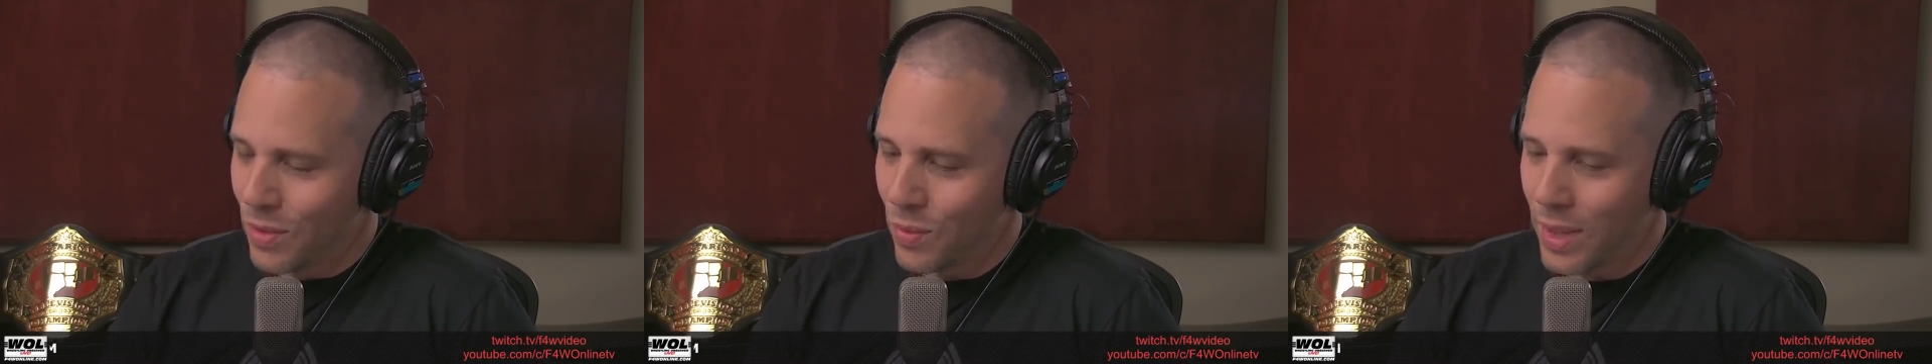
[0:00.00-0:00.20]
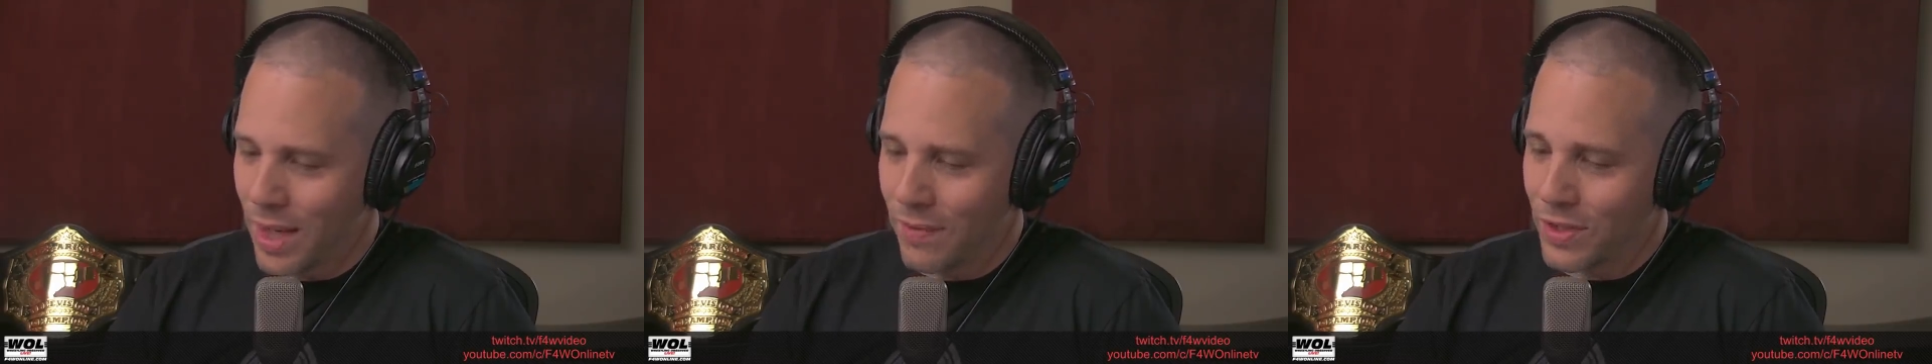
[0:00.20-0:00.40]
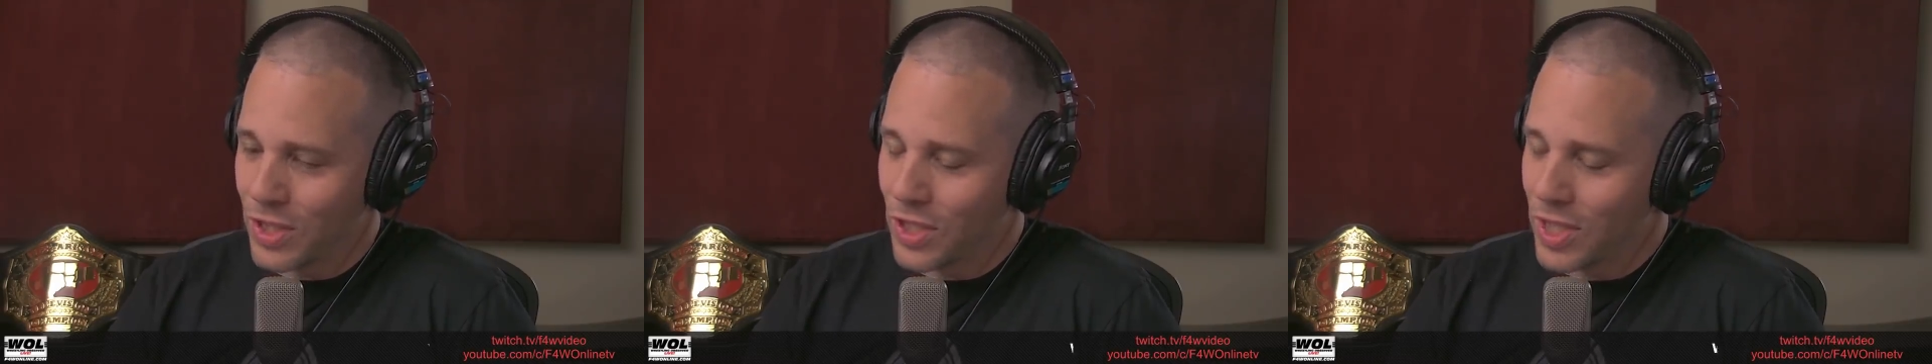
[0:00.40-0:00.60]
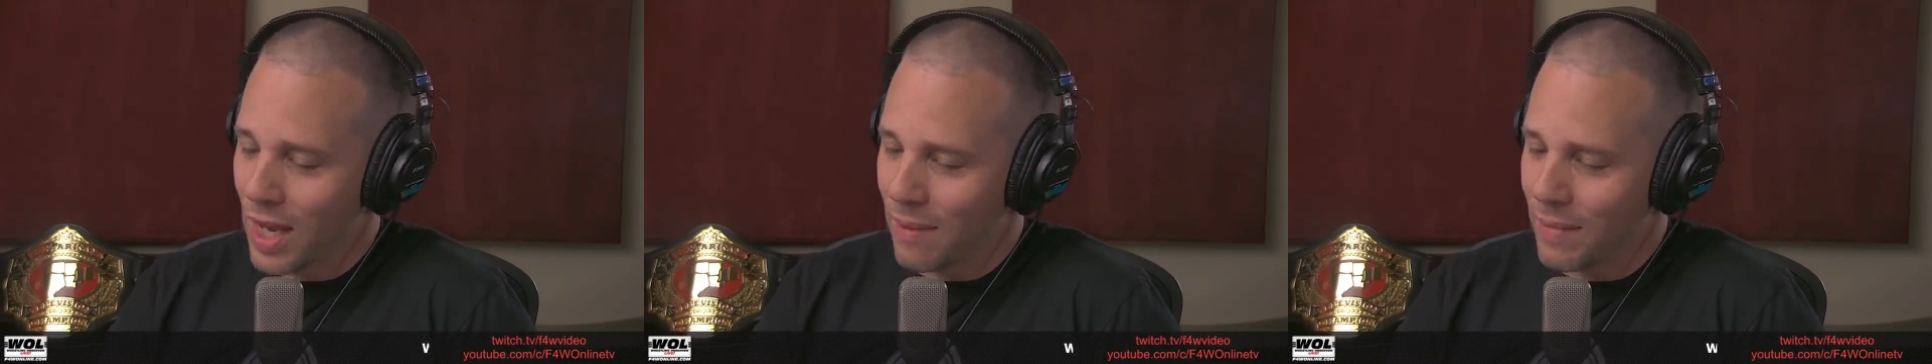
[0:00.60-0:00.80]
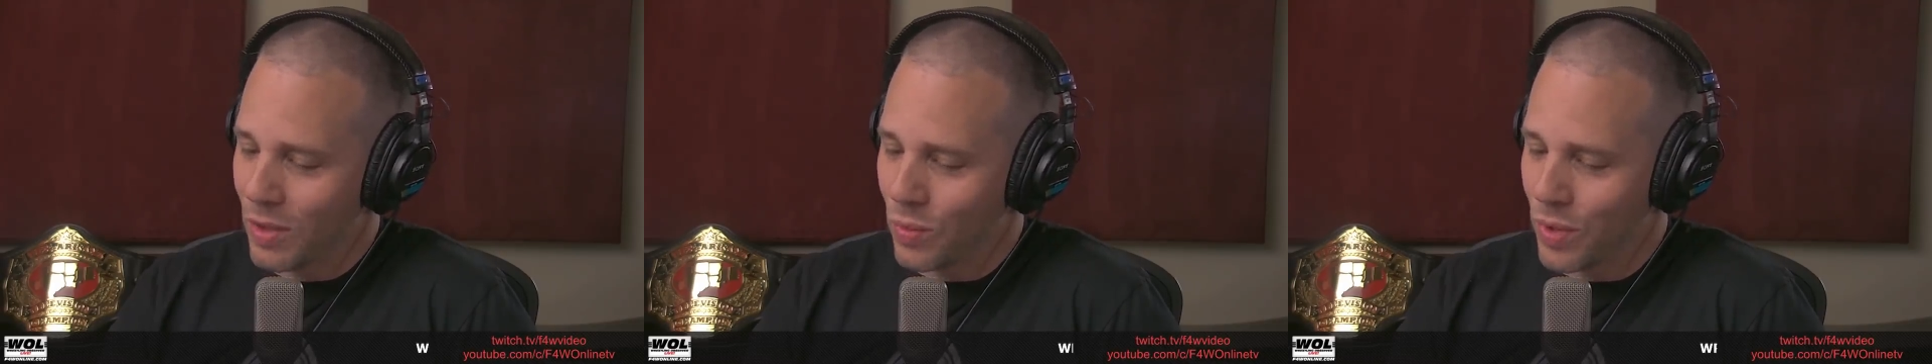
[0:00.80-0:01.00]
We have a
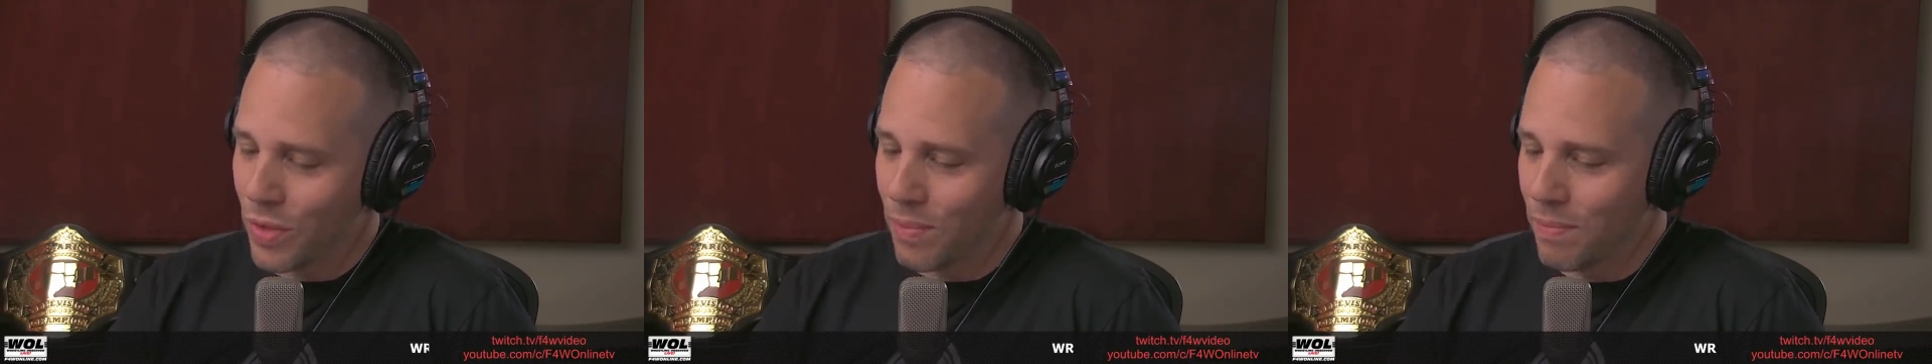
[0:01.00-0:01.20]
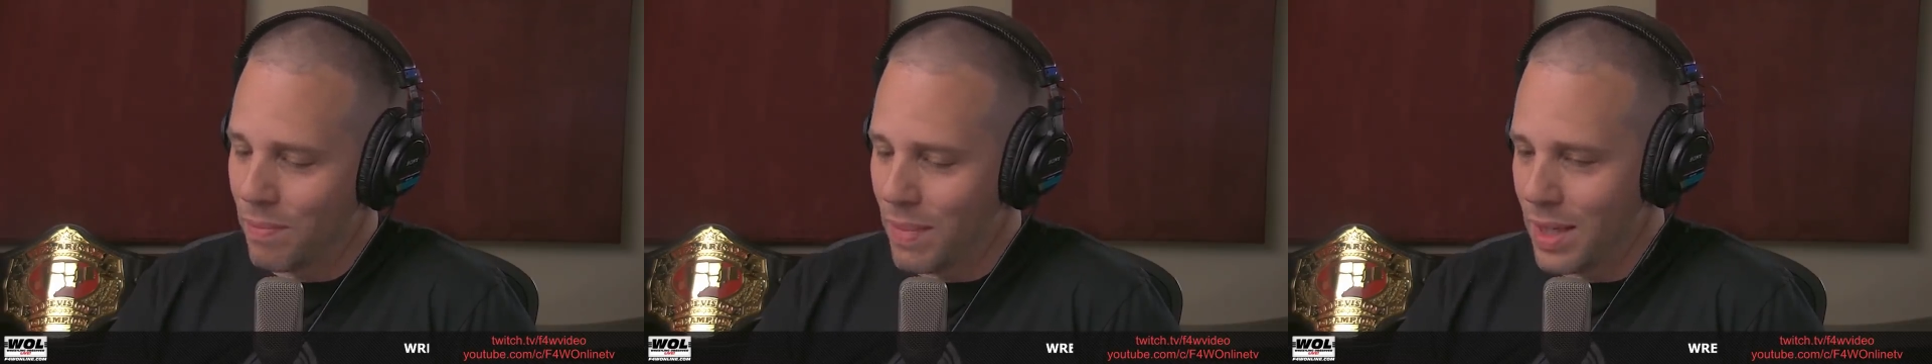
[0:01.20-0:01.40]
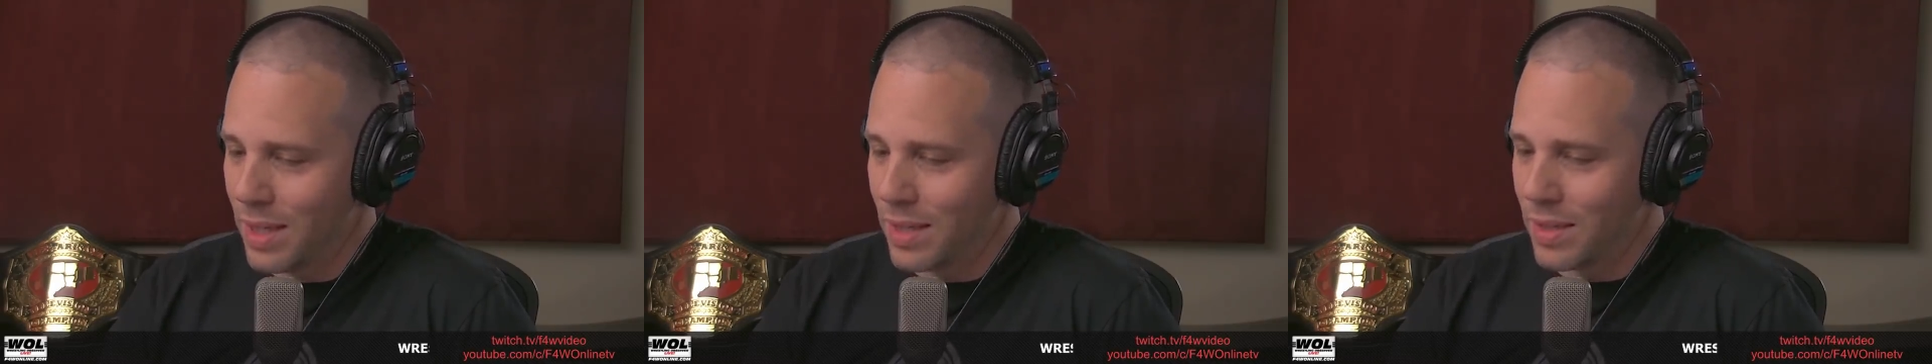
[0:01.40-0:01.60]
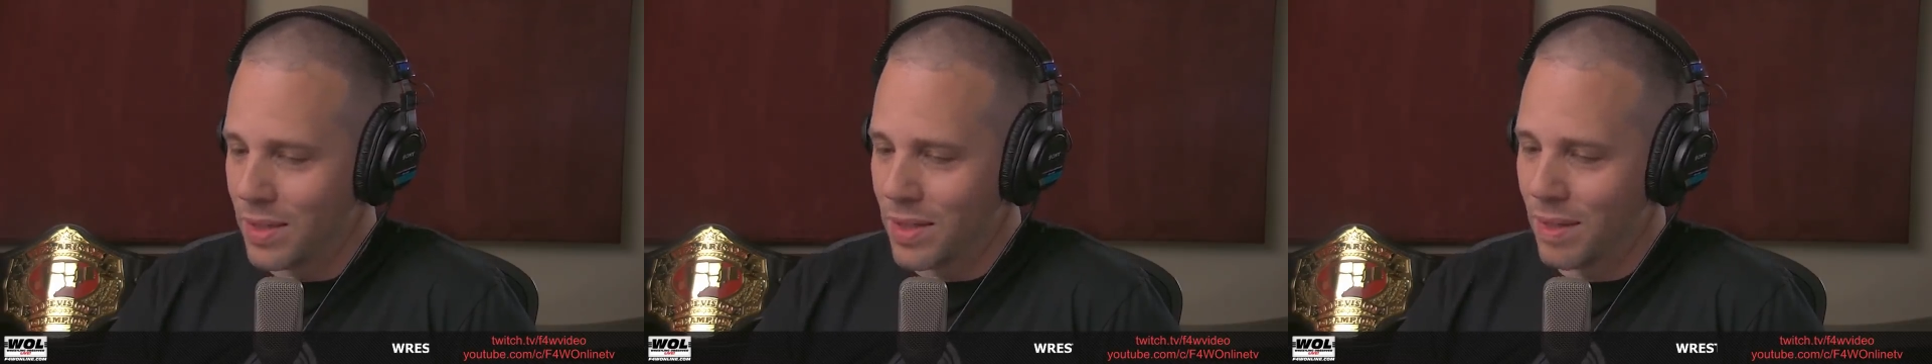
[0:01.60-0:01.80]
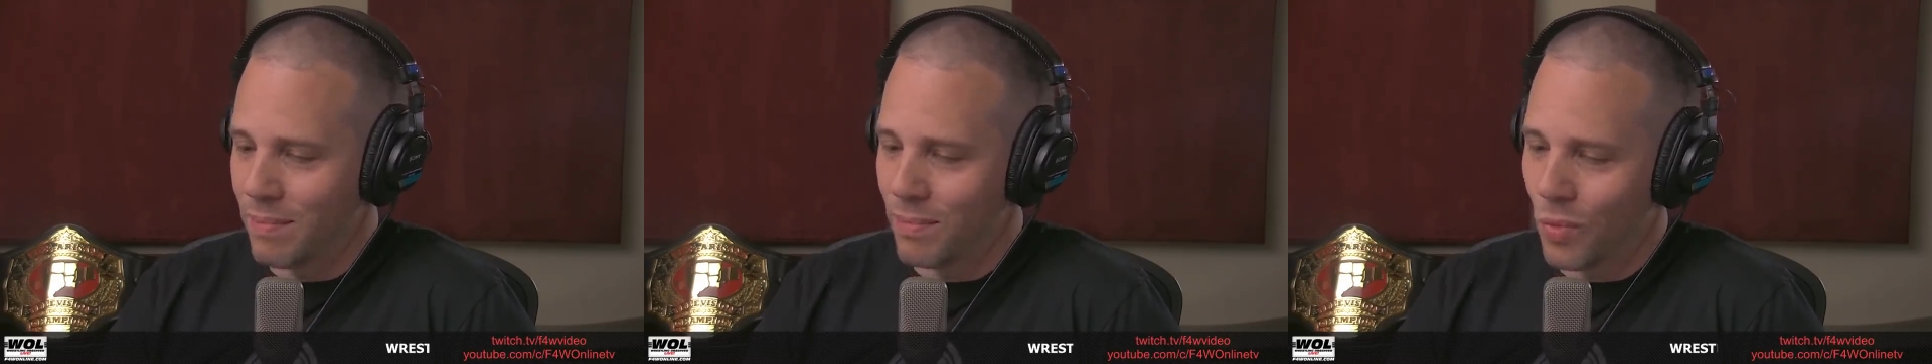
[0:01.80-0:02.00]
segment with
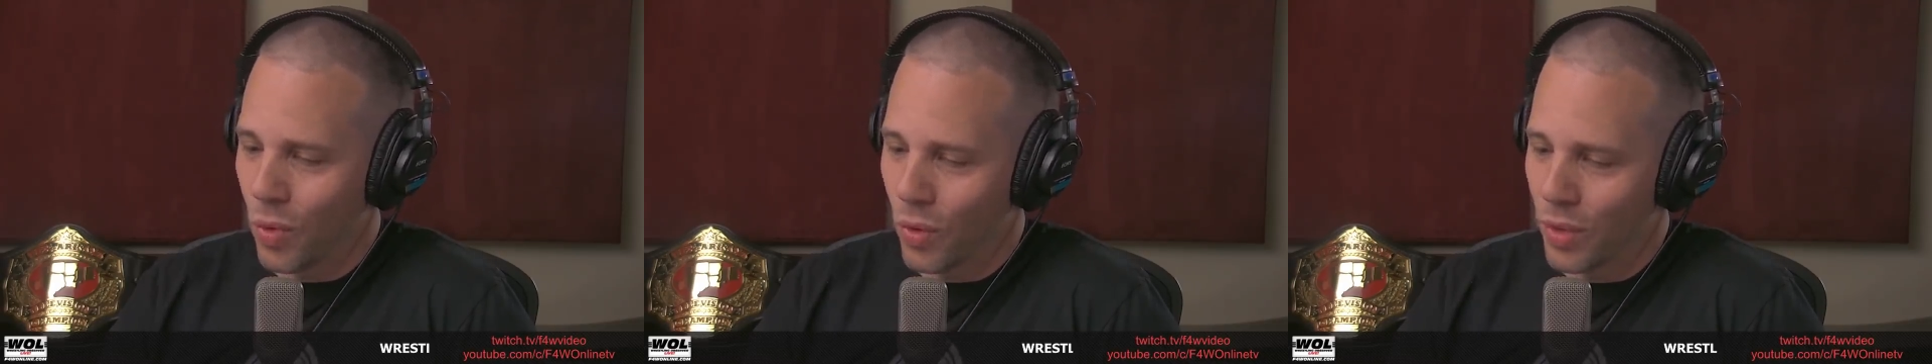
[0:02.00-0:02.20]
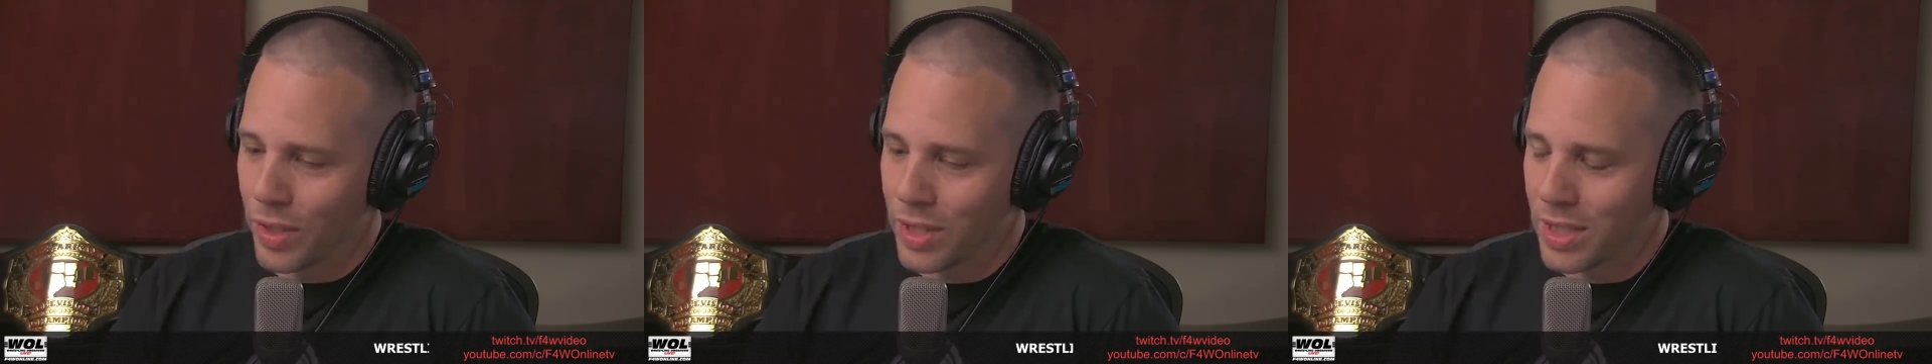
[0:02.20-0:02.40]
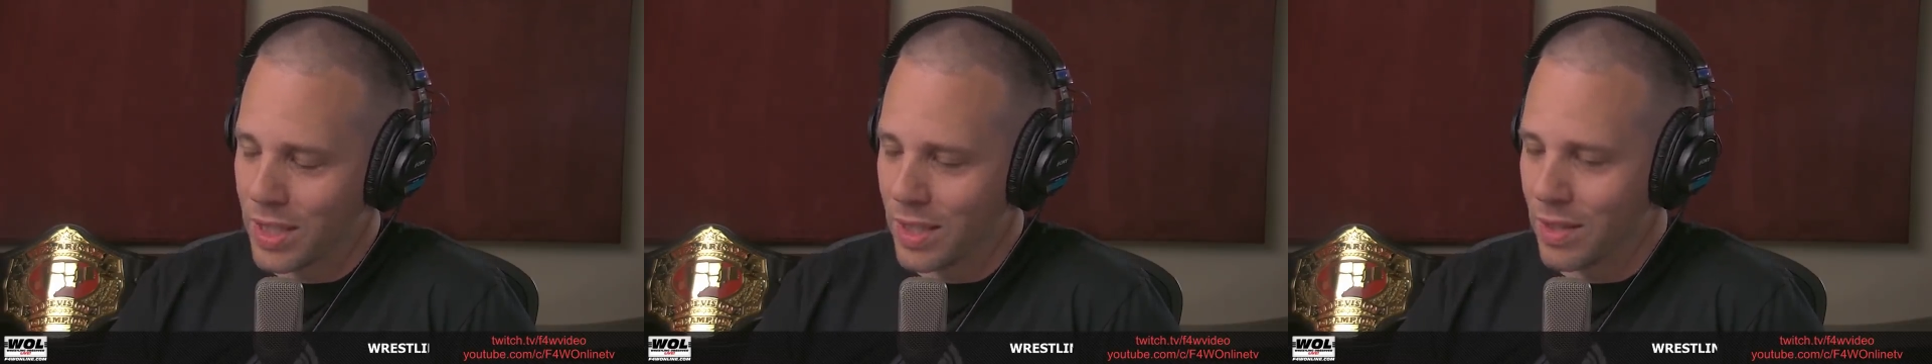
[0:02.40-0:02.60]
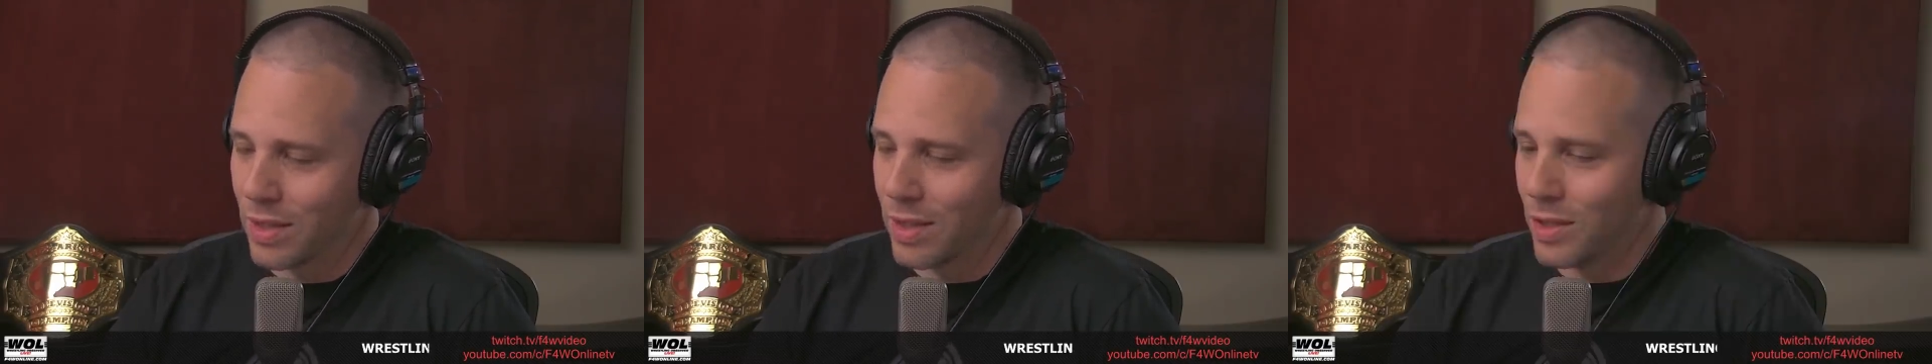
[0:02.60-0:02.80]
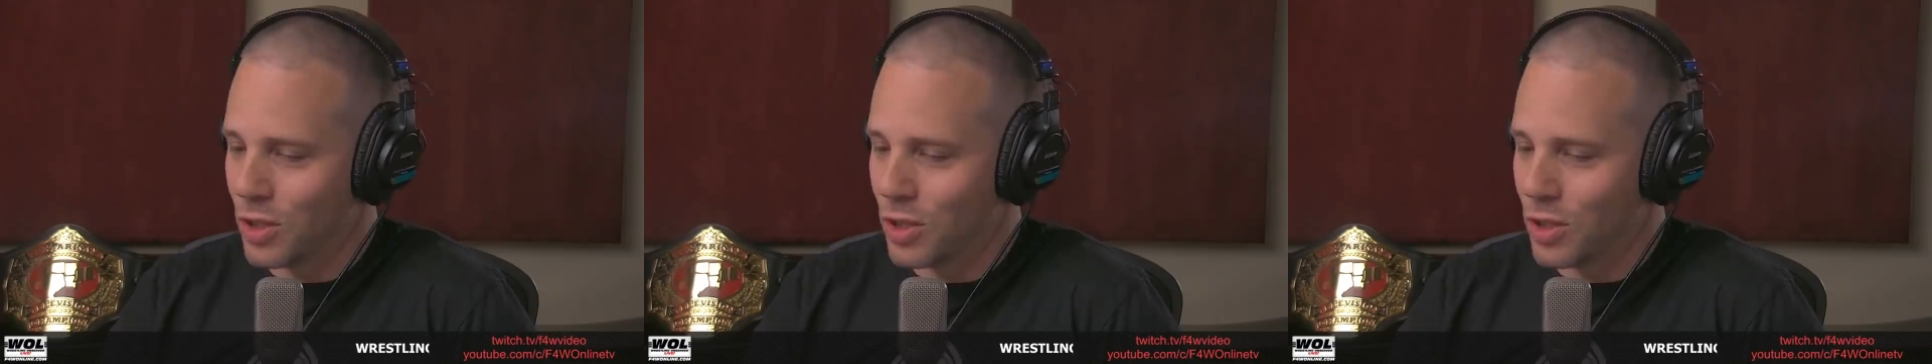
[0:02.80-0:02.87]
Miz and Morrison,